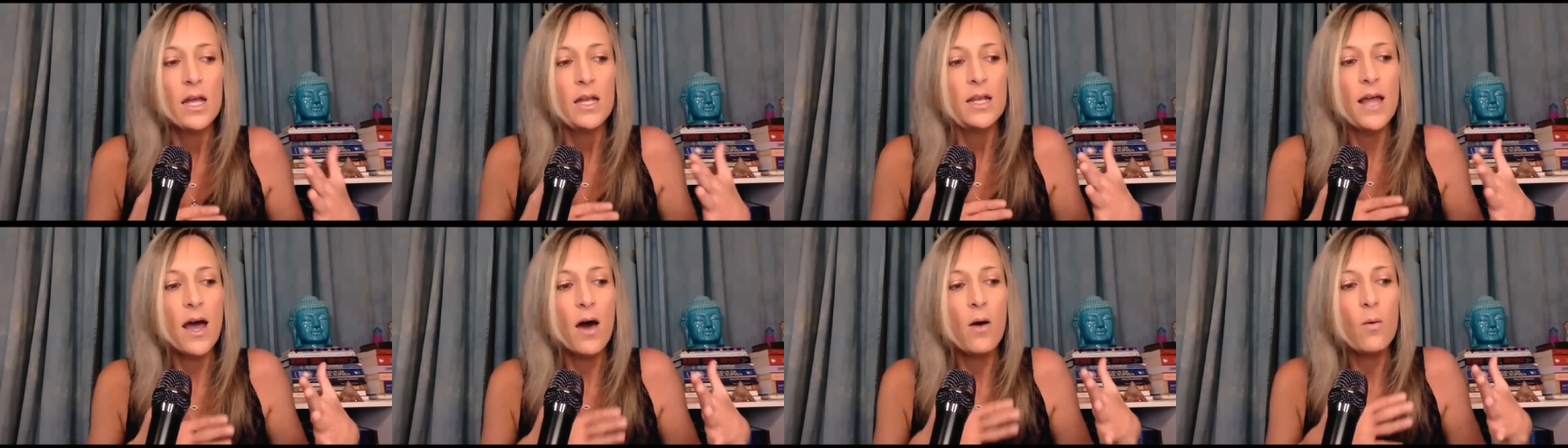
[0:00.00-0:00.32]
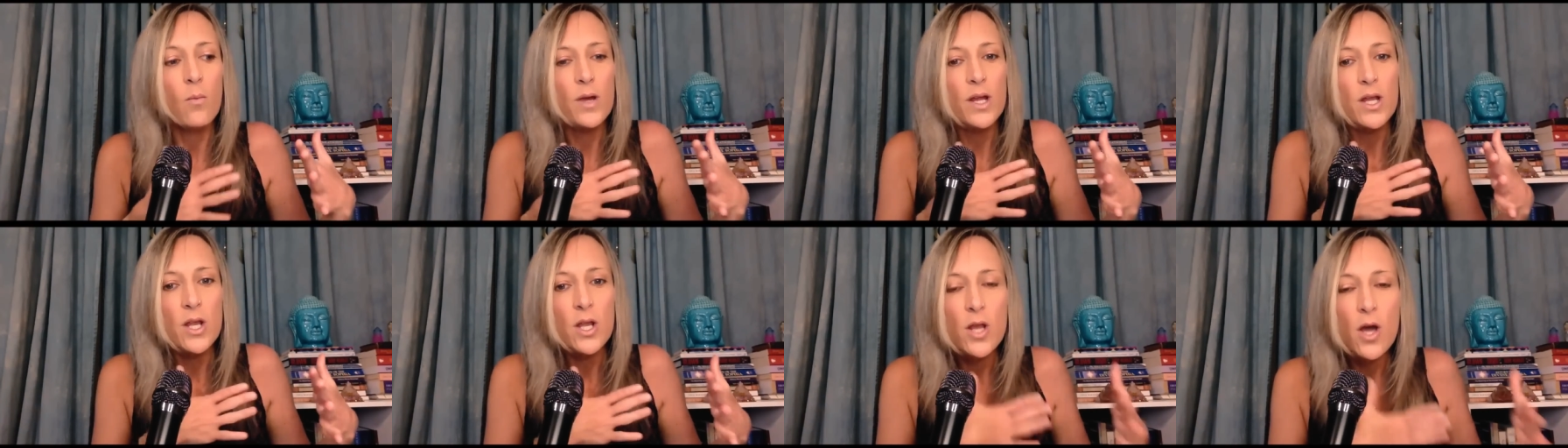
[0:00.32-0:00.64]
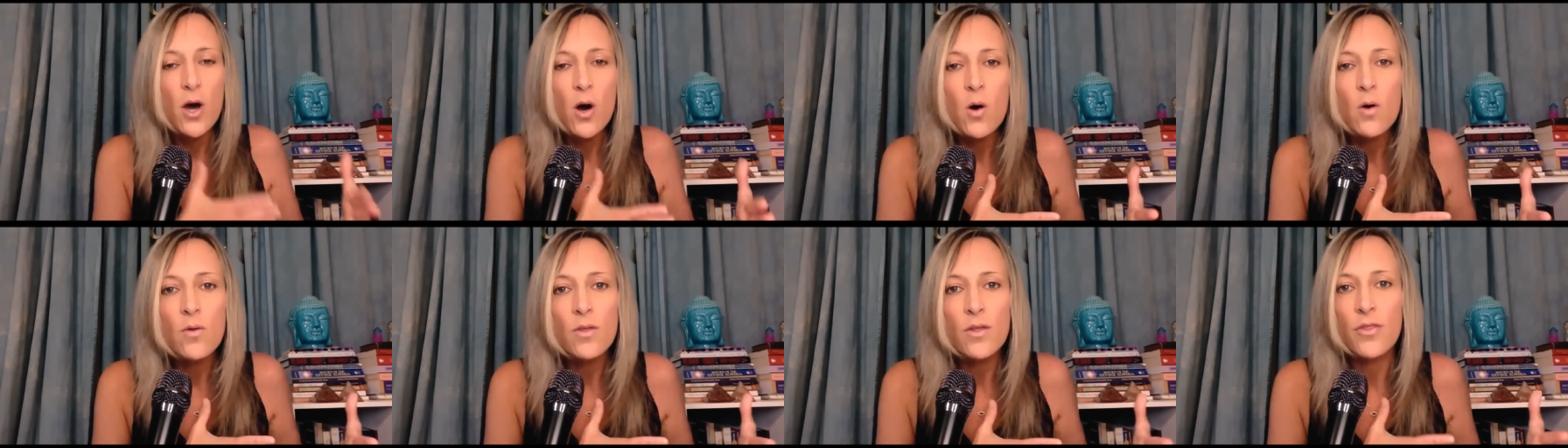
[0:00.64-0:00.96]
Now, we
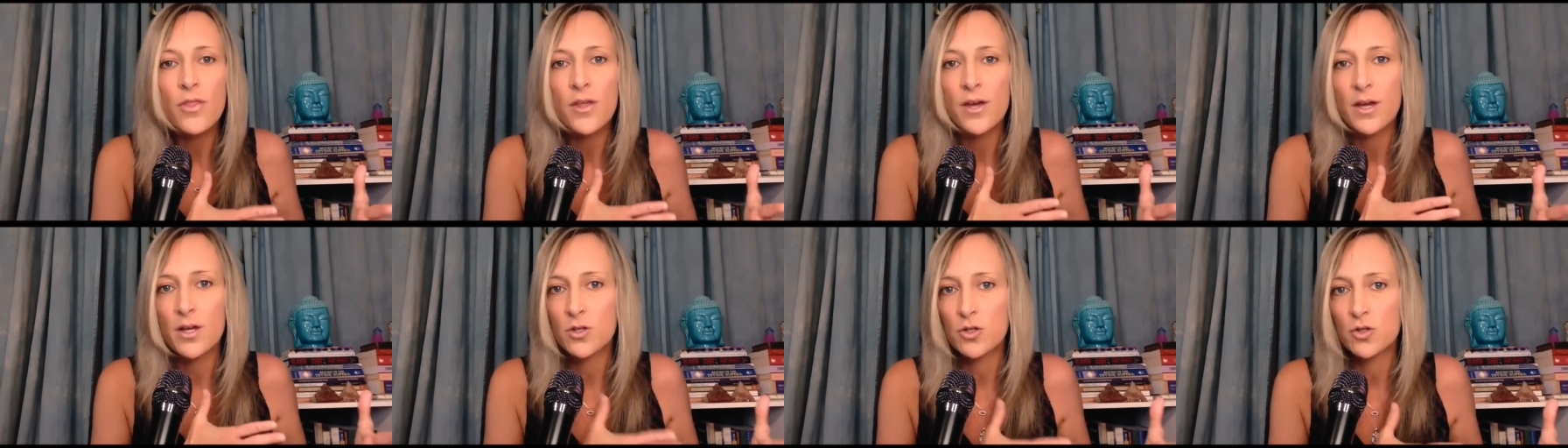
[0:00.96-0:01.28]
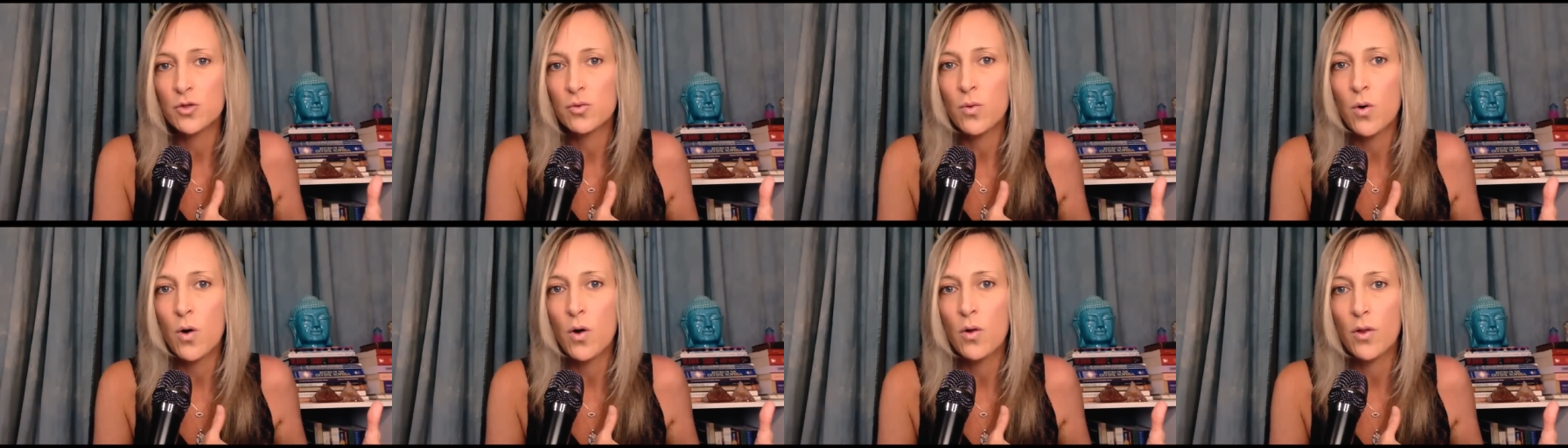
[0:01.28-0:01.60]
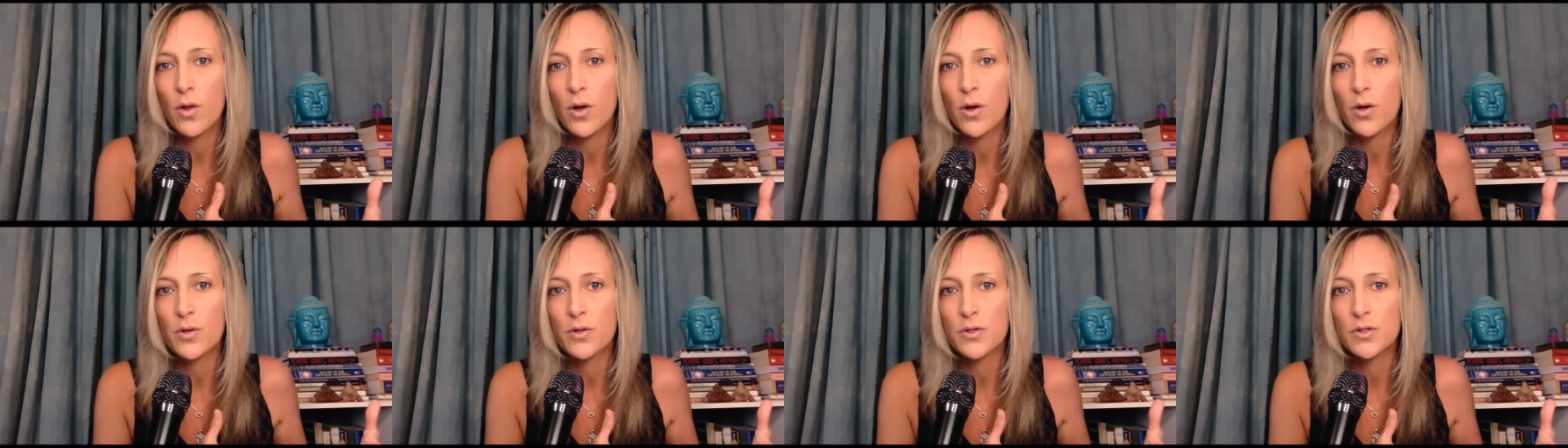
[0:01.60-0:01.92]
know that the
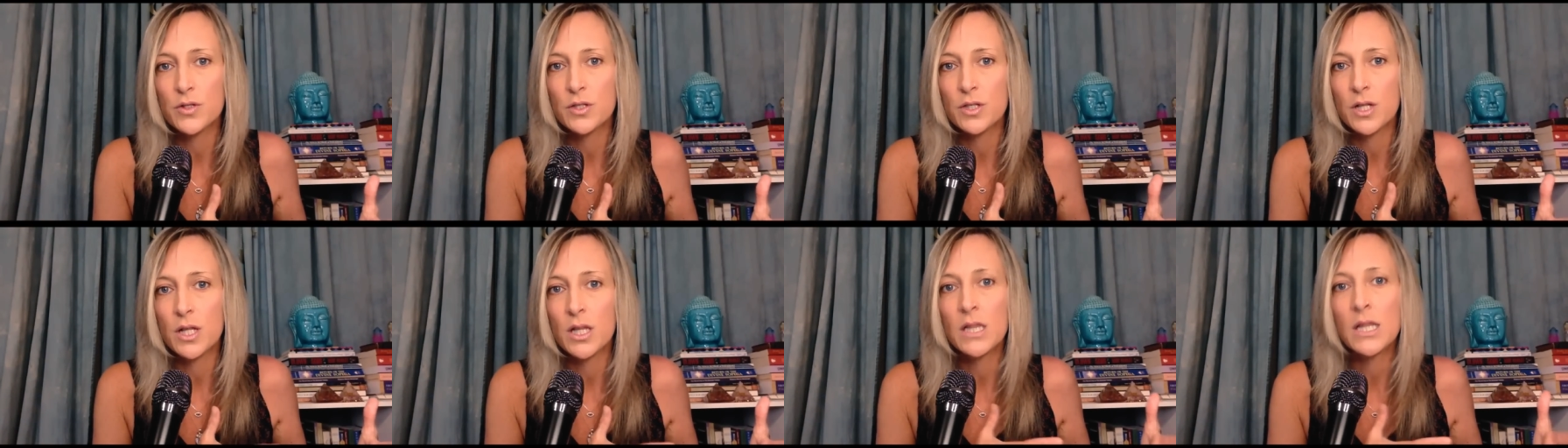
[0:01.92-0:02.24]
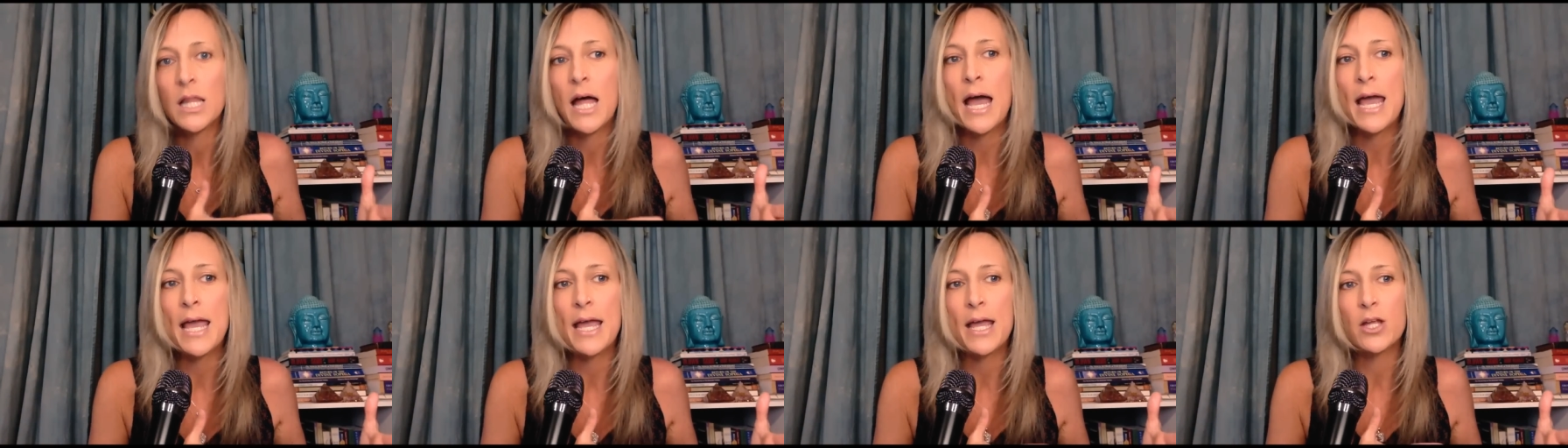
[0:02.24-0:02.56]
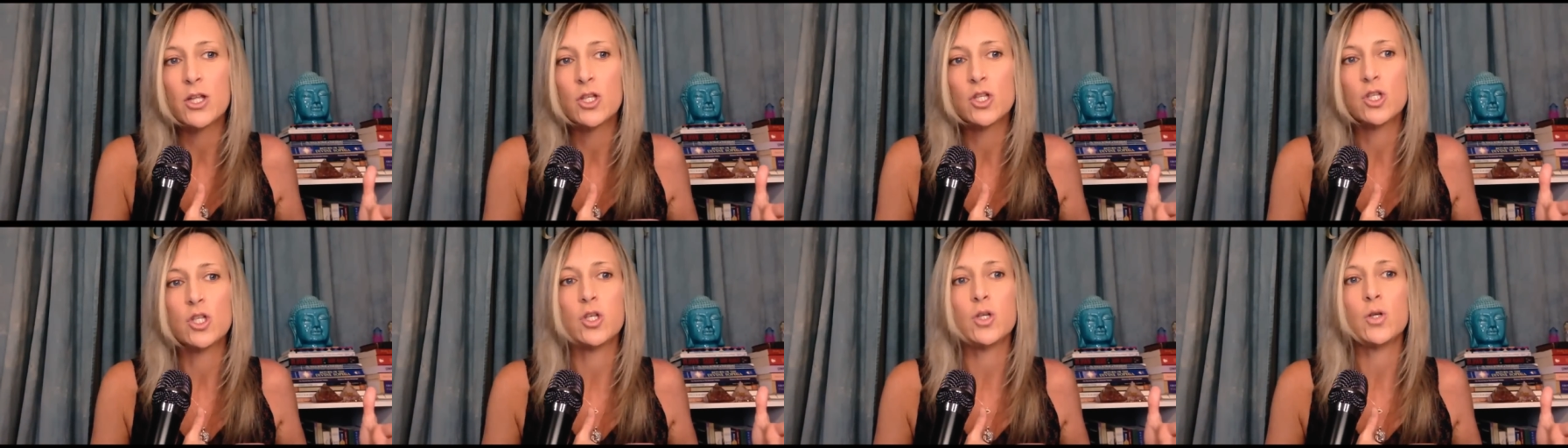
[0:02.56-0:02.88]
controllers like